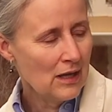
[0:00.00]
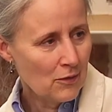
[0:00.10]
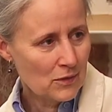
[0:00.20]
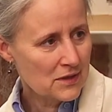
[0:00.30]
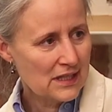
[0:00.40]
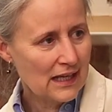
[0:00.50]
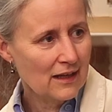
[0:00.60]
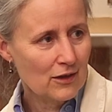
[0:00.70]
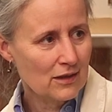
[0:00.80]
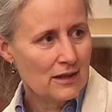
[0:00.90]
were saying
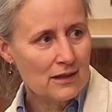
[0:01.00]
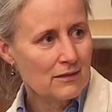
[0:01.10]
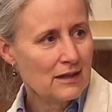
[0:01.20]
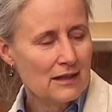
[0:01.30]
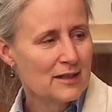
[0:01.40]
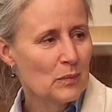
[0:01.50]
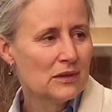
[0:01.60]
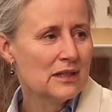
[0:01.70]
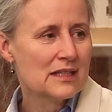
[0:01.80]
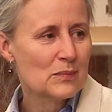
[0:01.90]
earlier, these
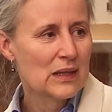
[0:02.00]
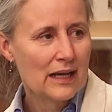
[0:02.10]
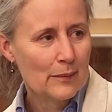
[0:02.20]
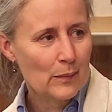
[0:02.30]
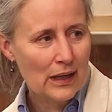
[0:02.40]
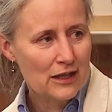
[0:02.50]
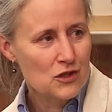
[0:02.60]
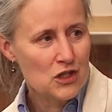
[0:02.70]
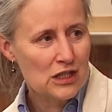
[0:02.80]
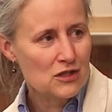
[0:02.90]
buildings become
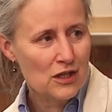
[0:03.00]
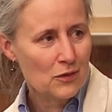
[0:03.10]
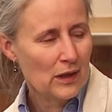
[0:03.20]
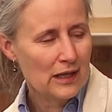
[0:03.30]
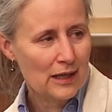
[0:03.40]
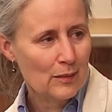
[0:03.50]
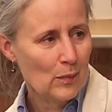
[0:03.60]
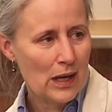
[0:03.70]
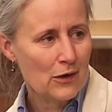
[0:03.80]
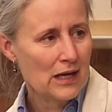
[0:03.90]
energy generating
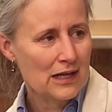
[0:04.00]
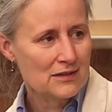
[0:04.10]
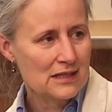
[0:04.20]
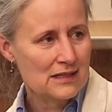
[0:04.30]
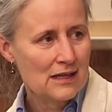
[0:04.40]
powerhouses. Yeah.